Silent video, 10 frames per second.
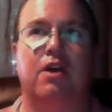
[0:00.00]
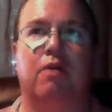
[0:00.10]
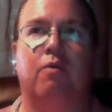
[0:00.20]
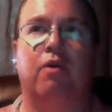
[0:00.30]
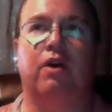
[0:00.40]

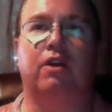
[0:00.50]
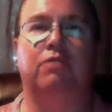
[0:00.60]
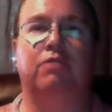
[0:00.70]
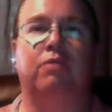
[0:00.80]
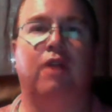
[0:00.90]

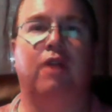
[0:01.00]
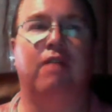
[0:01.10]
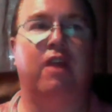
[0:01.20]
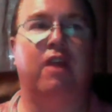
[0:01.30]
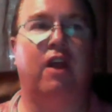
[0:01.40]
when I figured
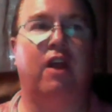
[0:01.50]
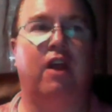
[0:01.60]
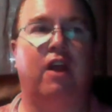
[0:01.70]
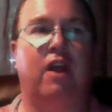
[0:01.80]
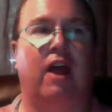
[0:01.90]
out how to
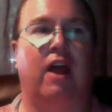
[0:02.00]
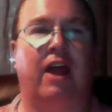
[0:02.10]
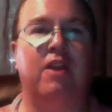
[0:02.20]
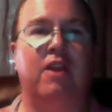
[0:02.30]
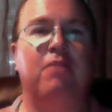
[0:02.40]
actually
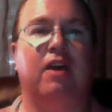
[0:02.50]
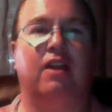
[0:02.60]
manipulate